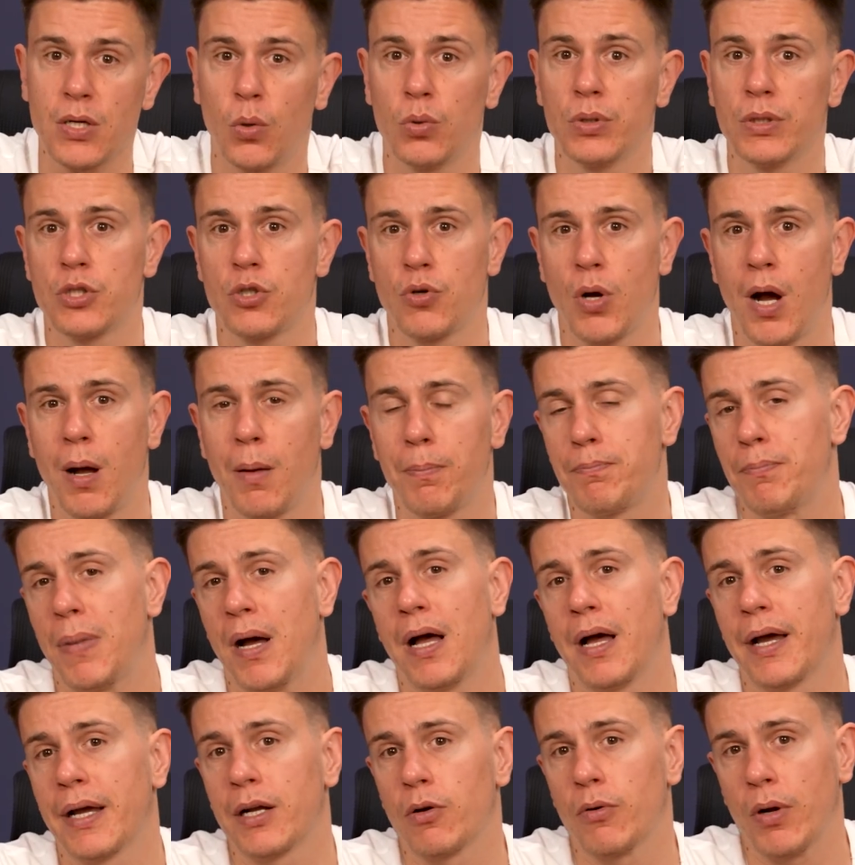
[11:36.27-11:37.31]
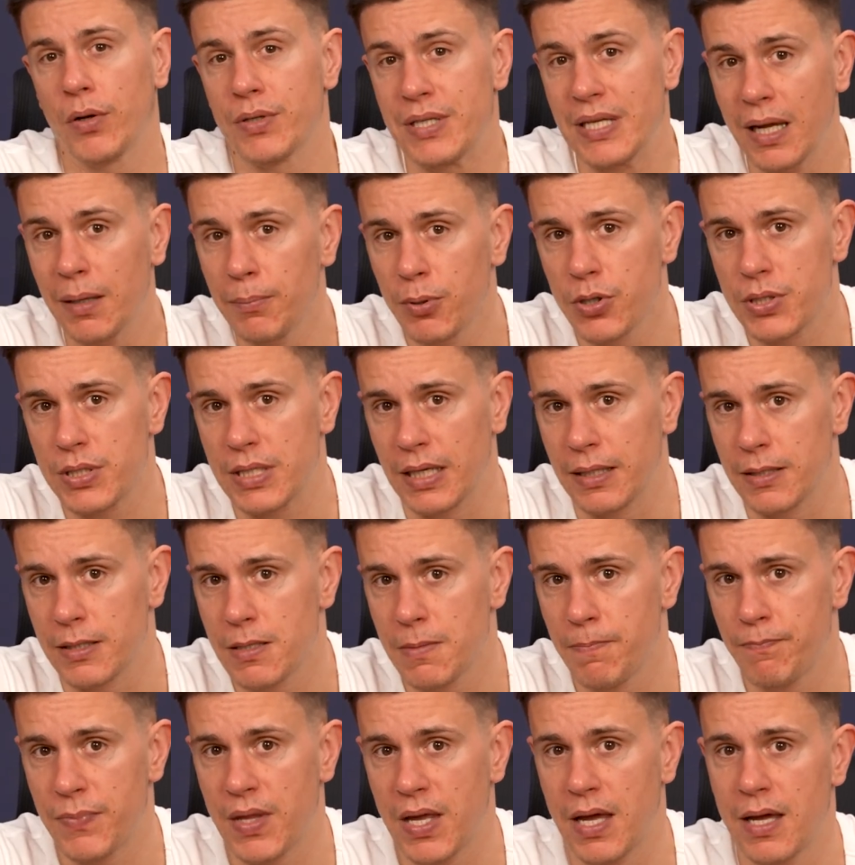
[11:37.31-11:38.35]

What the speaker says: only drop by around 10%.